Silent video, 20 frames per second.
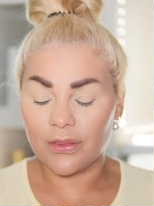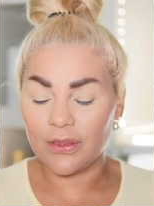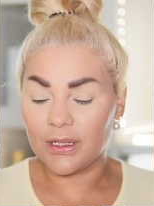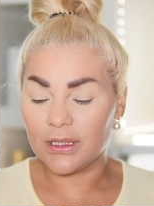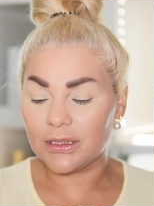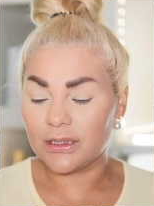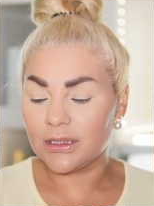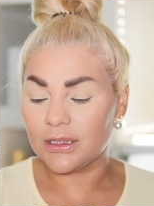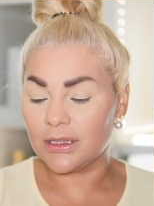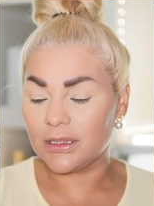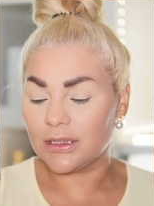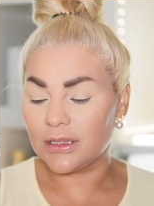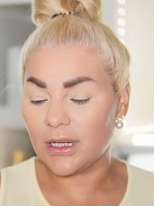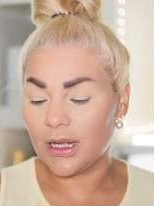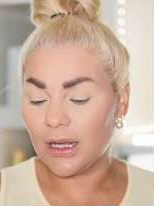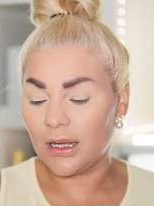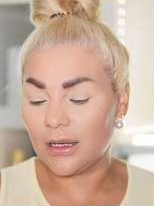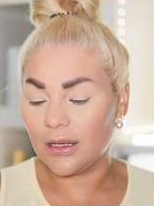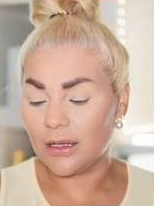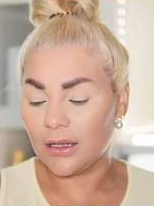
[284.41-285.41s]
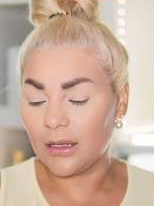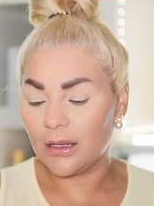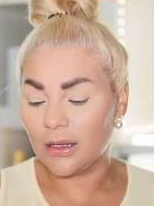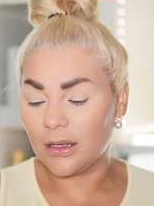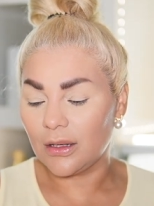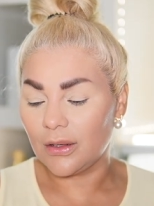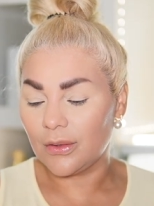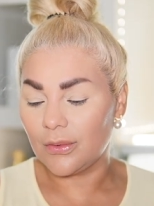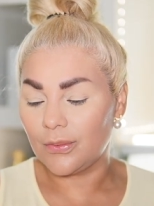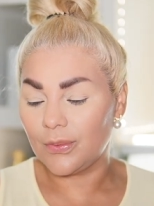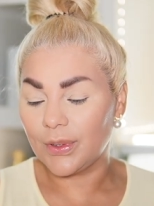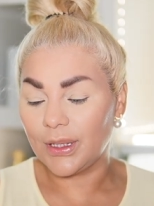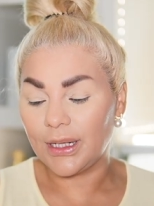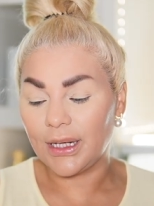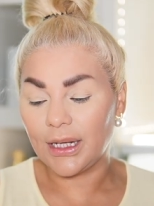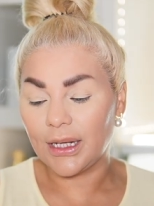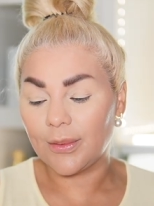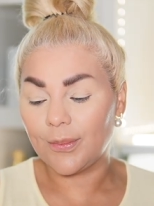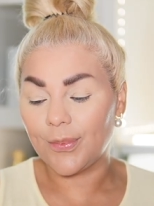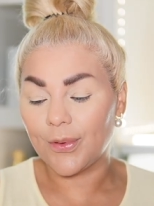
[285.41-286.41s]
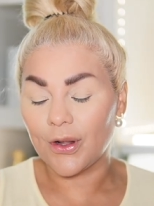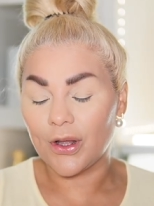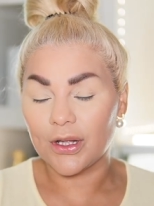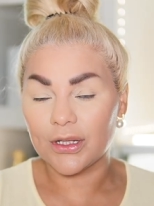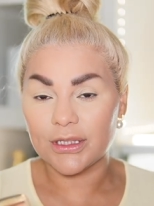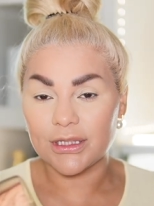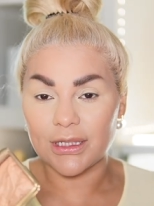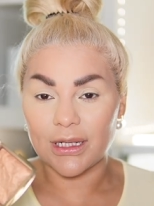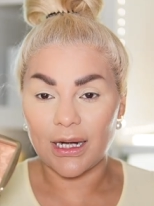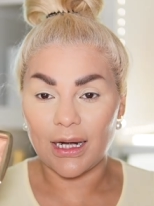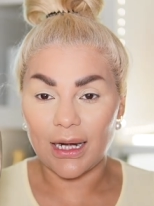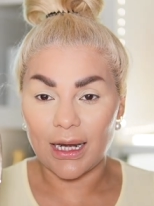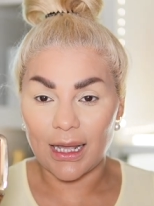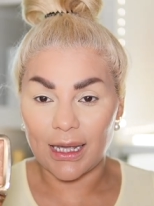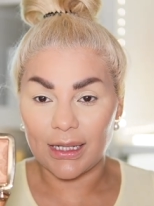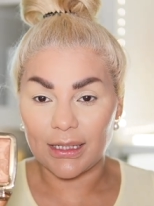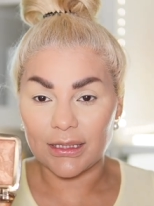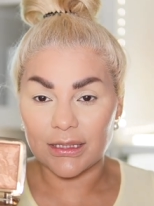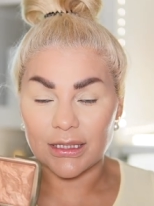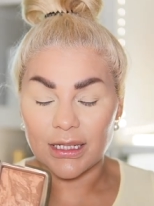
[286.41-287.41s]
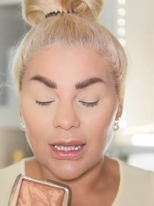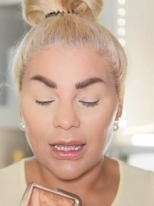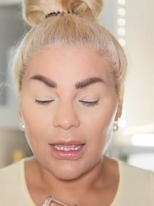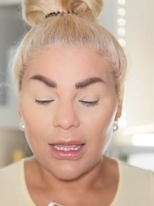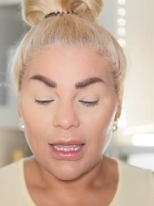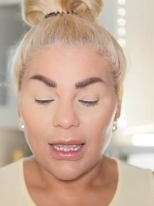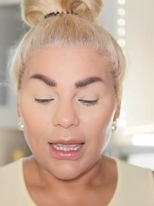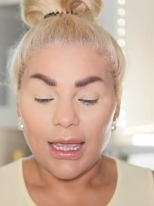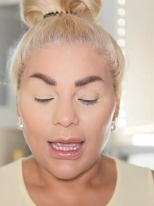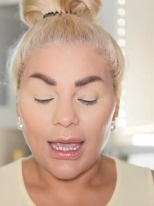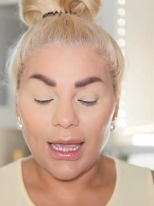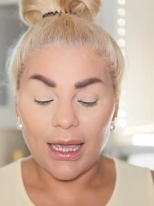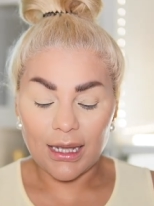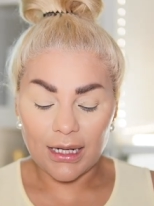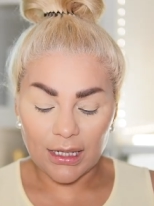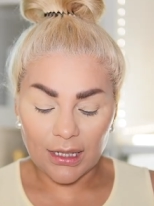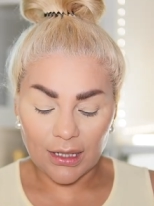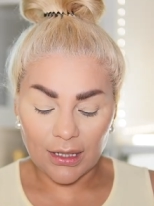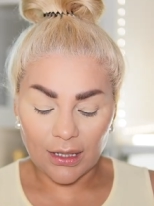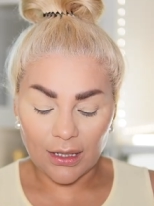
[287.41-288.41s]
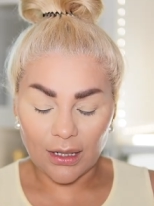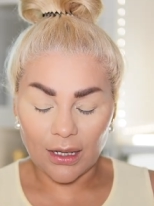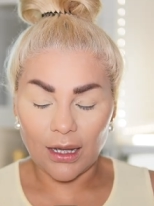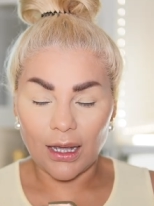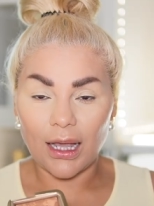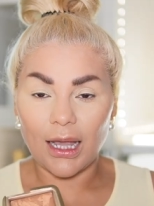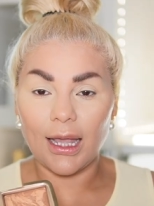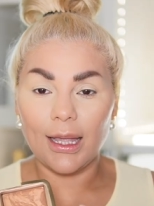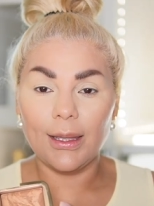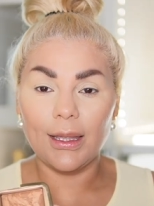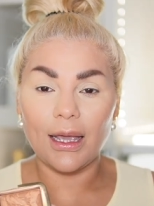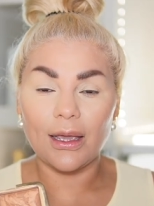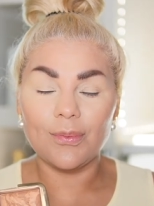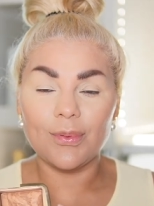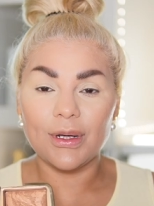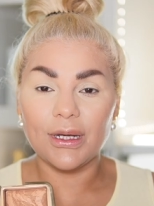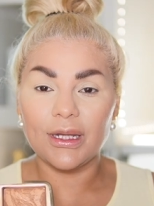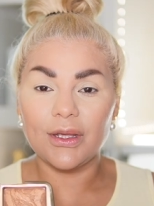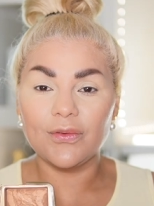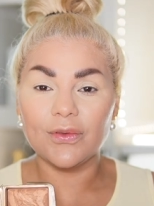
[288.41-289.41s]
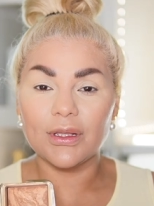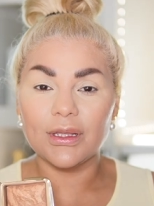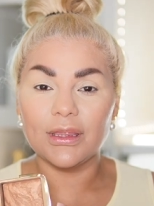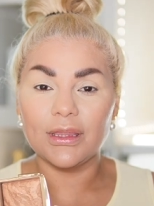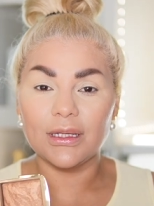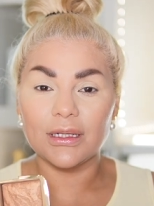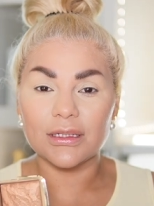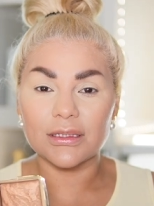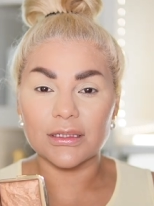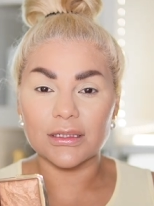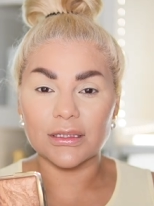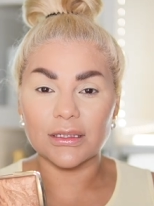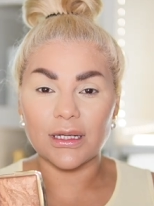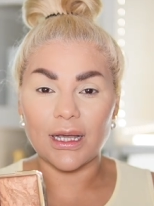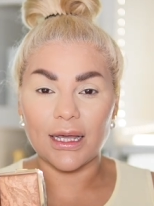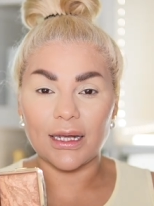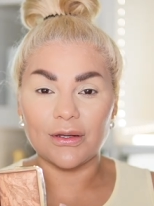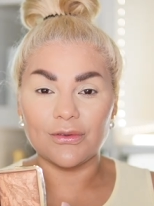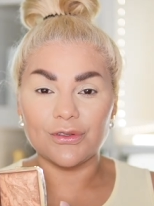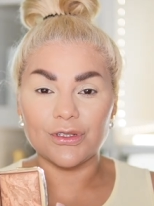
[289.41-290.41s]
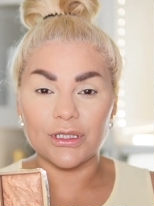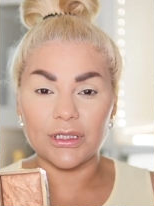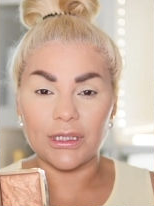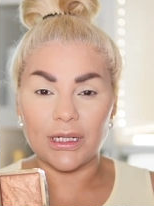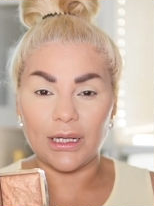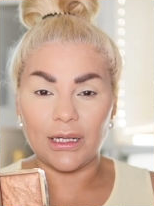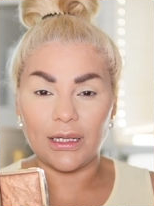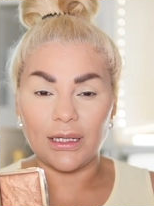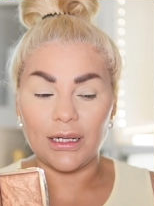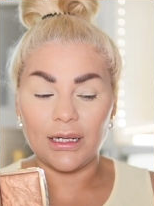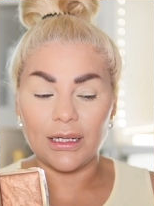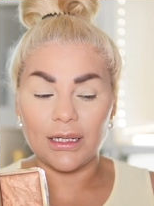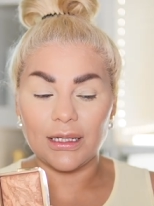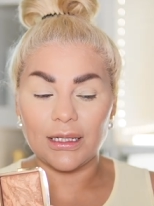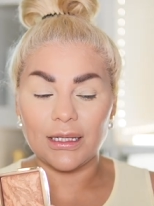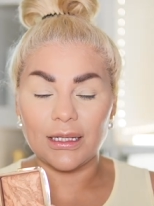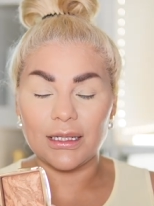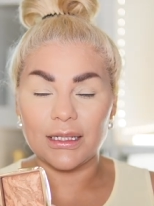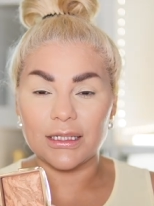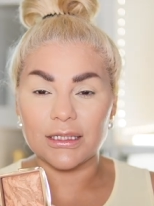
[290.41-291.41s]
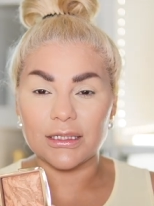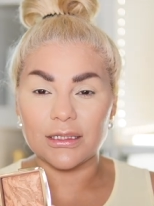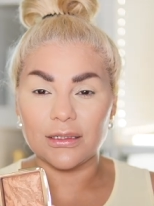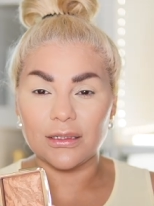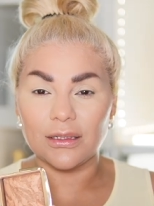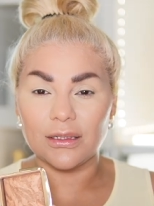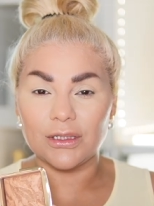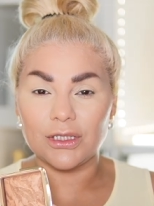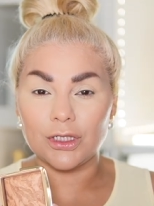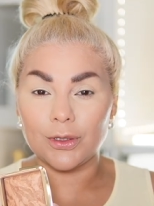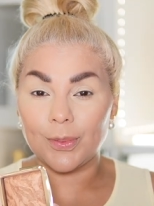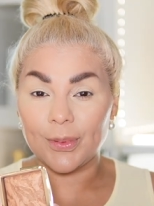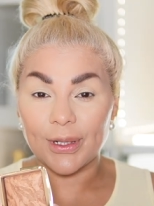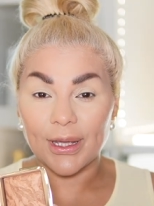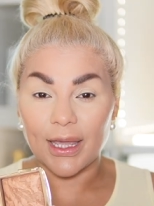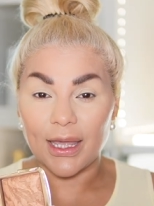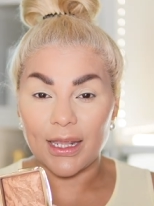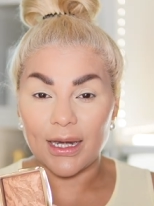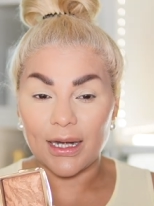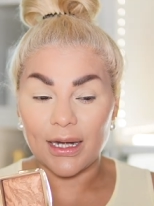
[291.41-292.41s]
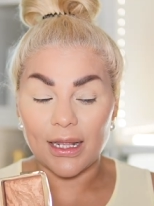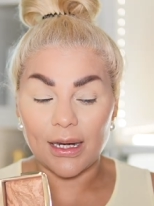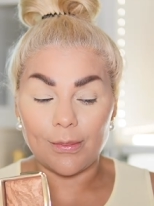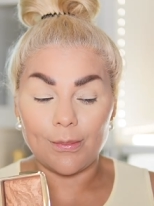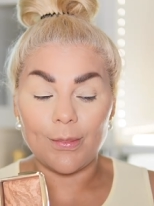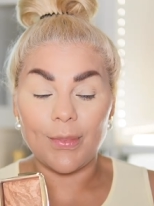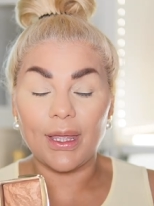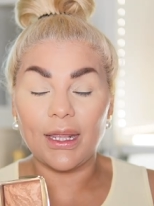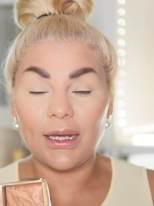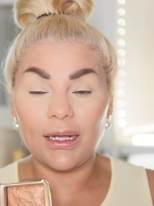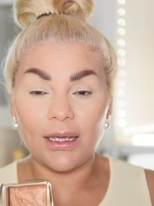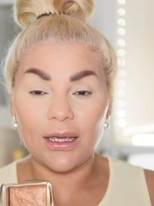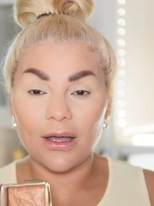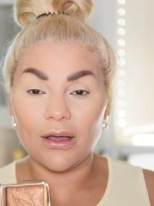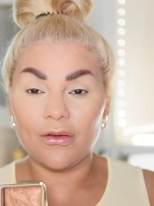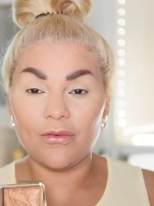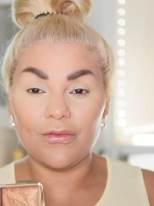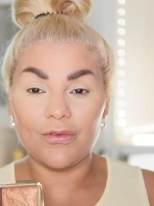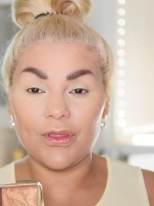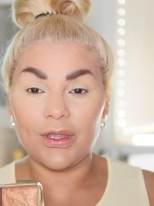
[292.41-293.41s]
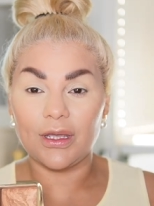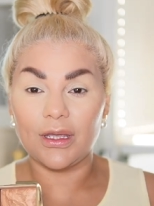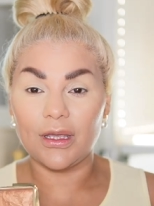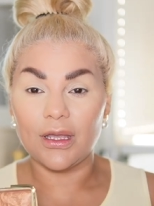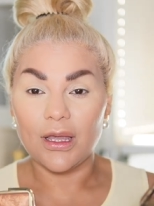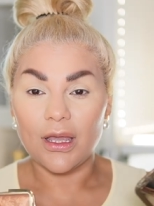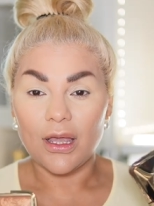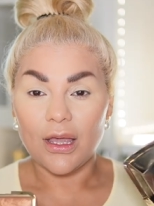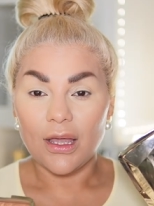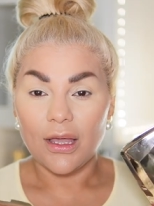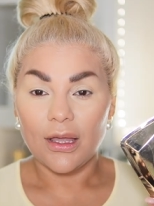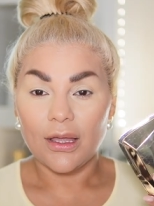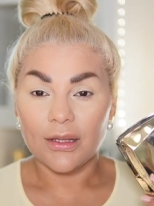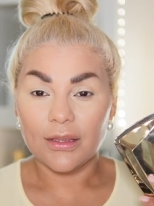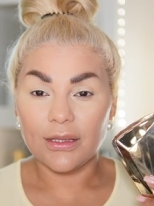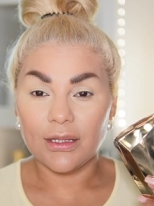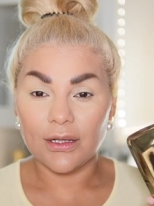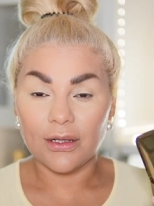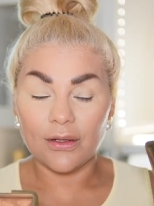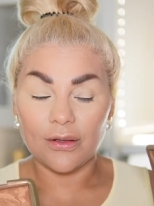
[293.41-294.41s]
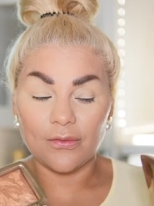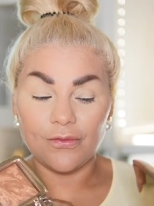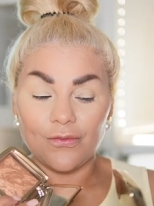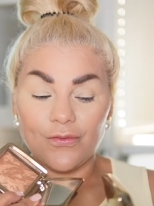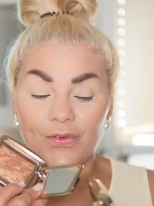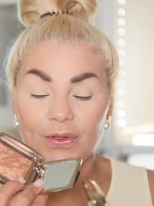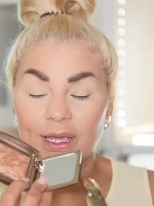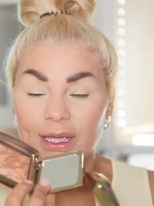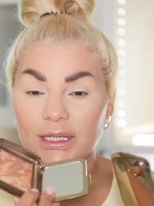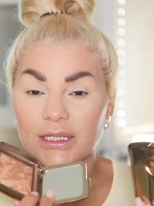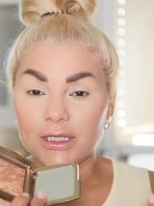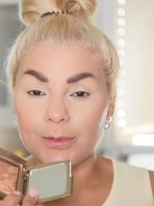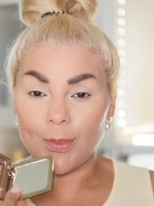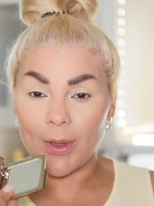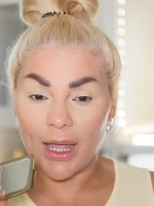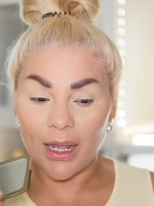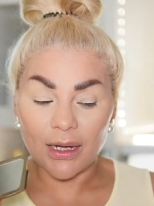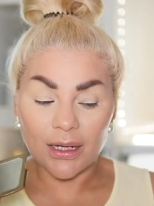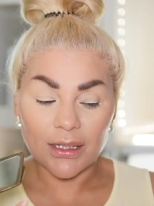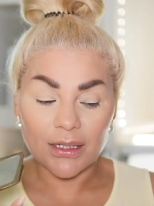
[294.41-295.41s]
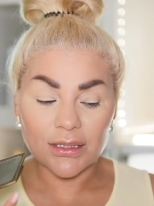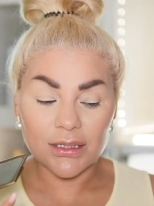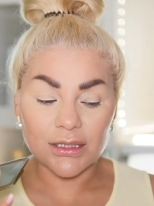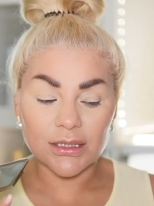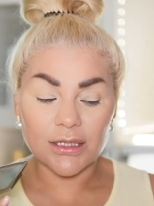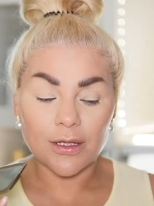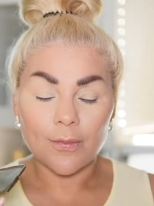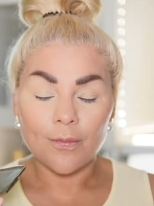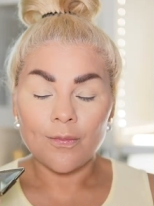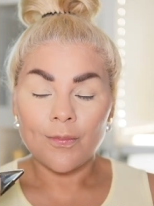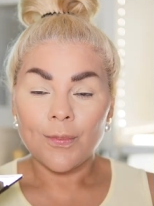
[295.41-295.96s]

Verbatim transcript: This is uh Radiant Bronze Light and I, I believe that this kind of shade is duplicated in many of the the face palettes.